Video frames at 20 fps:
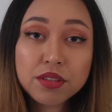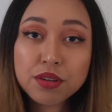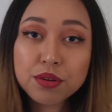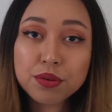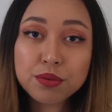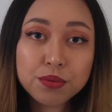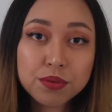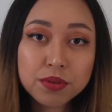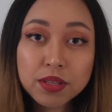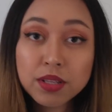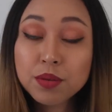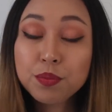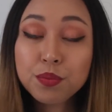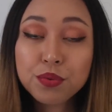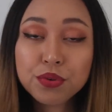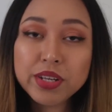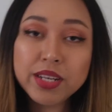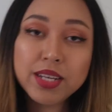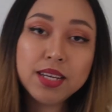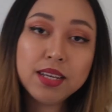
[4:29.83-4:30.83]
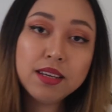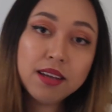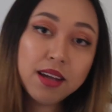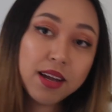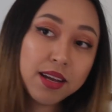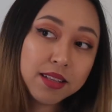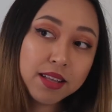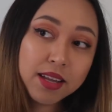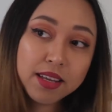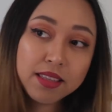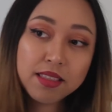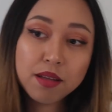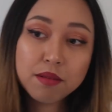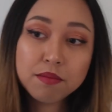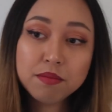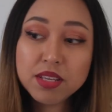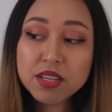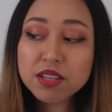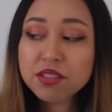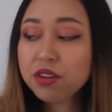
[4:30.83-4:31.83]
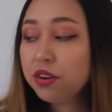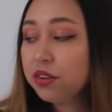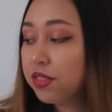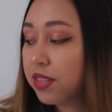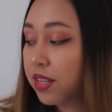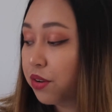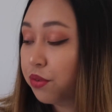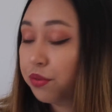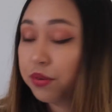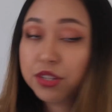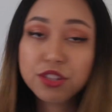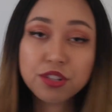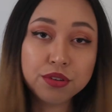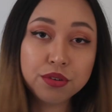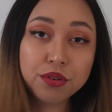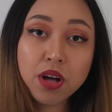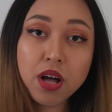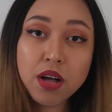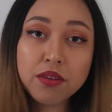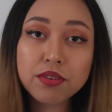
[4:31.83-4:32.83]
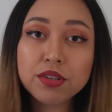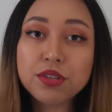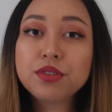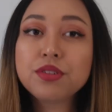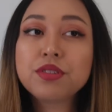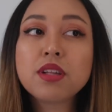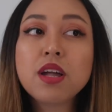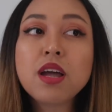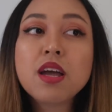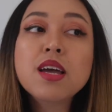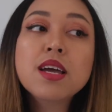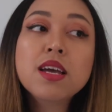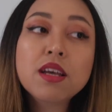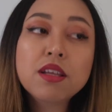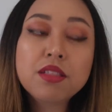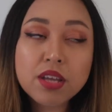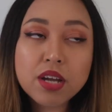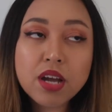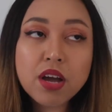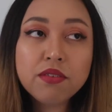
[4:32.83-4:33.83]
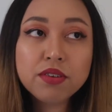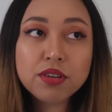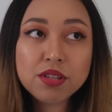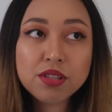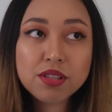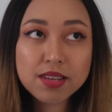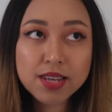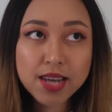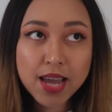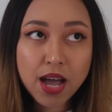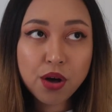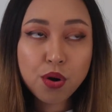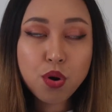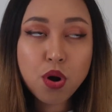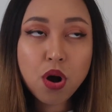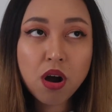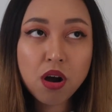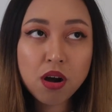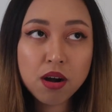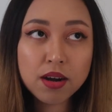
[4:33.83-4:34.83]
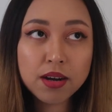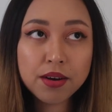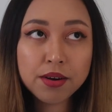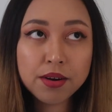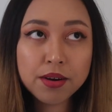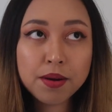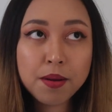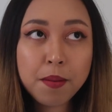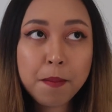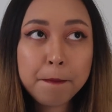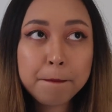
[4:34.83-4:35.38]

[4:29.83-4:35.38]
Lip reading: are really pretty. I like them. These are the original covers. The covers now are